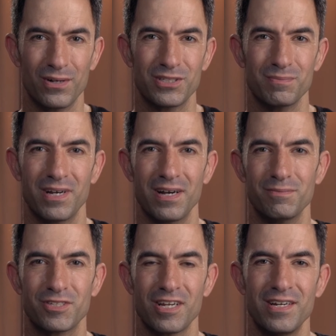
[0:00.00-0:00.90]

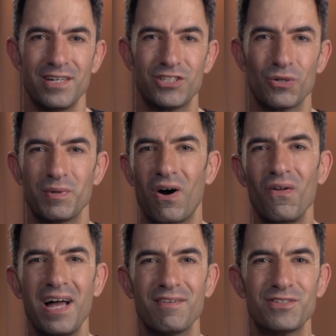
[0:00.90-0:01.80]
sometimes, so we all
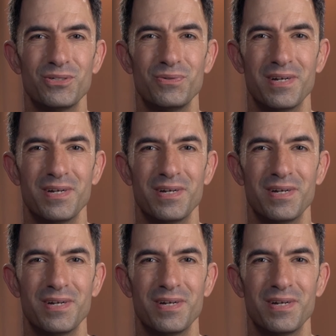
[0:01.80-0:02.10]
have to